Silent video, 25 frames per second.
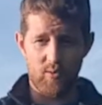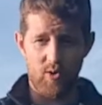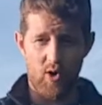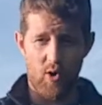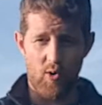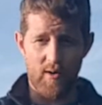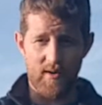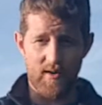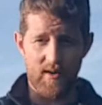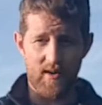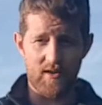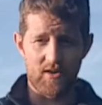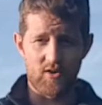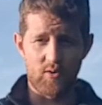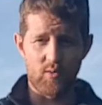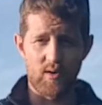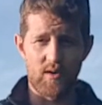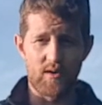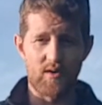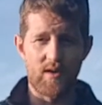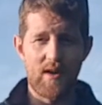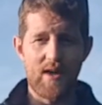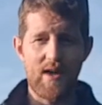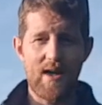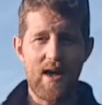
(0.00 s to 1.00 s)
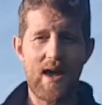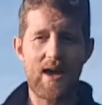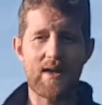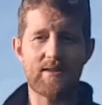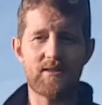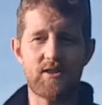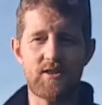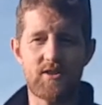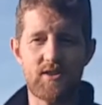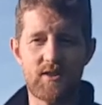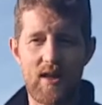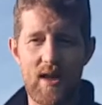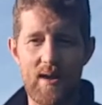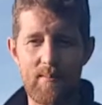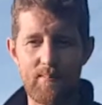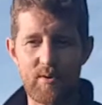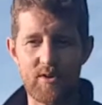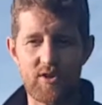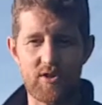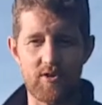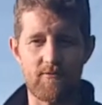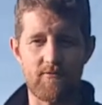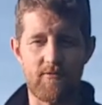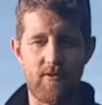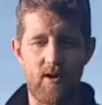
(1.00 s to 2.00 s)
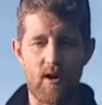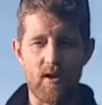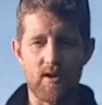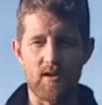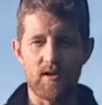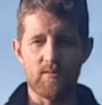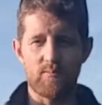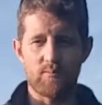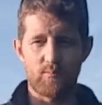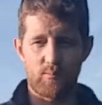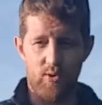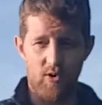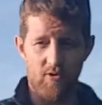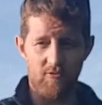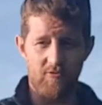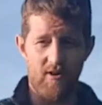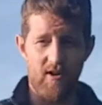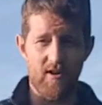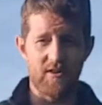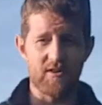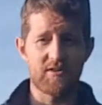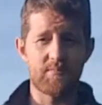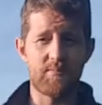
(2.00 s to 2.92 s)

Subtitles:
going into it and the temperature profile.